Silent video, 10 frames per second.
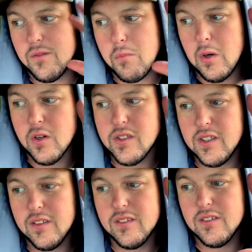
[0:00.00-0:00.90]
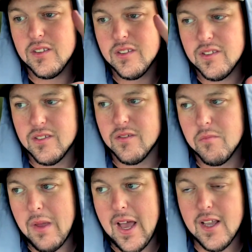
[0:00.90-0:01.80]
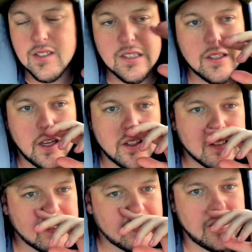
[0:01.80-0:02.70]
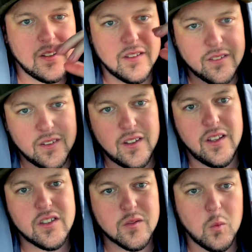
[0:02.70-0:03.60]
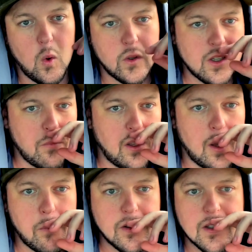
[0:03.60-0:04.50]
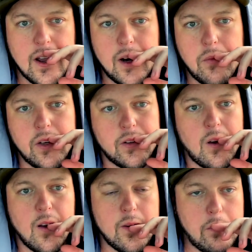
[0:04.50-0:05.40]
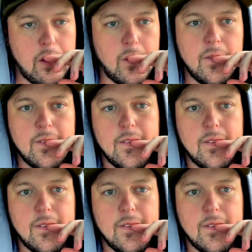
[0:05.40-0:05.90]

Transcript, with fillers: person's passing, it just woke something up inside of me to talk about.